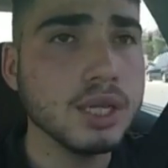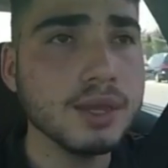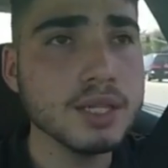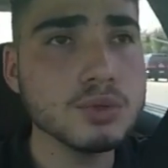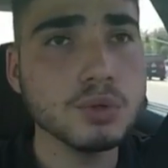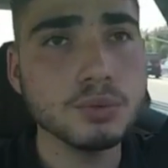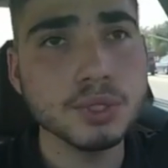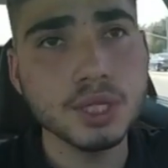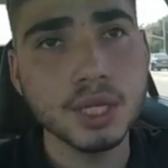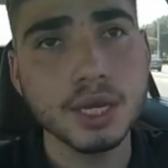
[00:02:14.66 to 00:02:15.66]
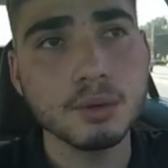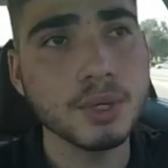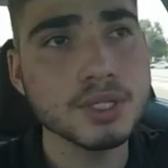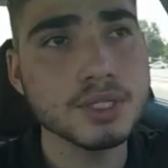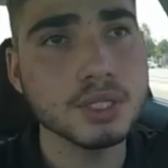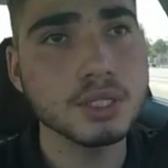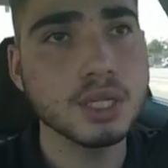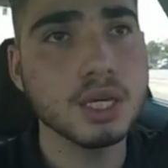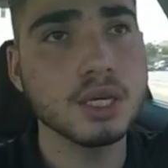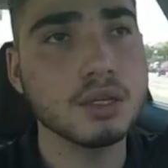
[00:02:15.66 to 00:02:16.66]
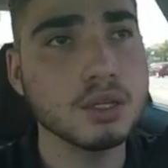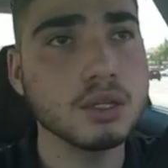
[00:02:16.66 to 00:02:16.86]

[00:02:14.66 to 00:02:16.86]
And that's what really like basically